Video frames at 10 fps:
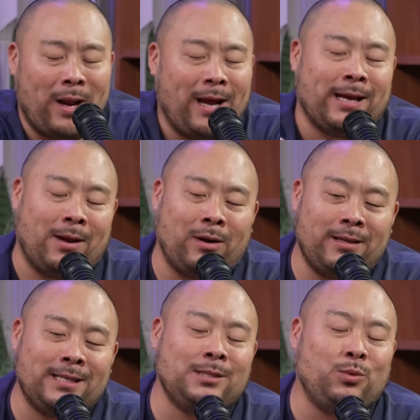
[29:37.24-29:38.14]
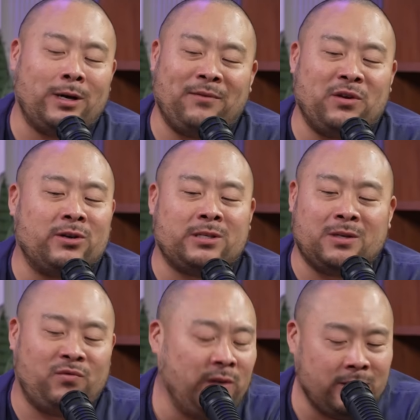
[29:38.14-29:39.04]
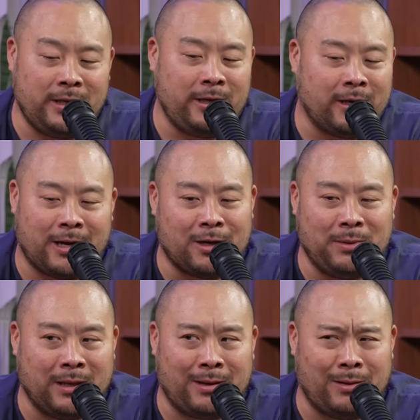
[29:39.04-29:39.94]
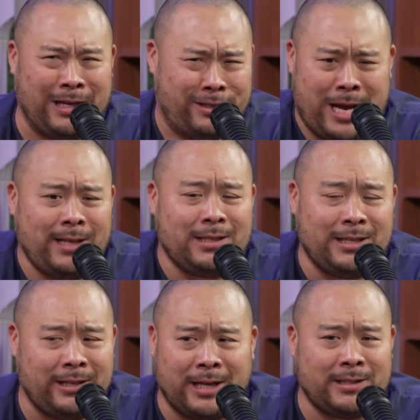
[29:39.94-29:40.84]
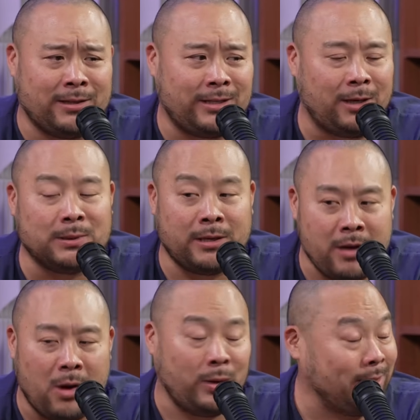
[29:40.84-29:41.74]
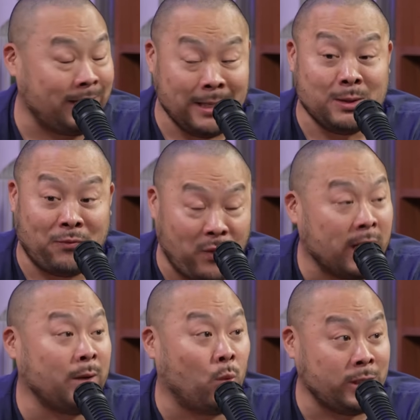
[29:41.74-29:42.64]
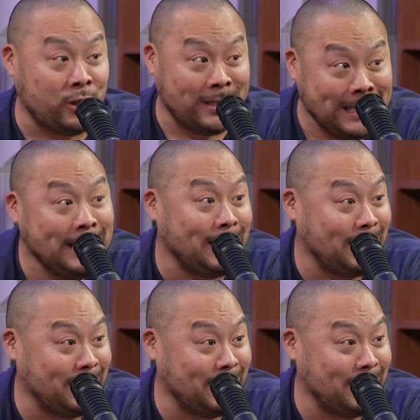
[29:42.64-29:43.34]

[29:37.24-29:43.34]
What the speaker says: again, this is where if you're a civilian, you're not going to be like, intensity, that sounds terrible. It's like, no, this is fucking what you needed.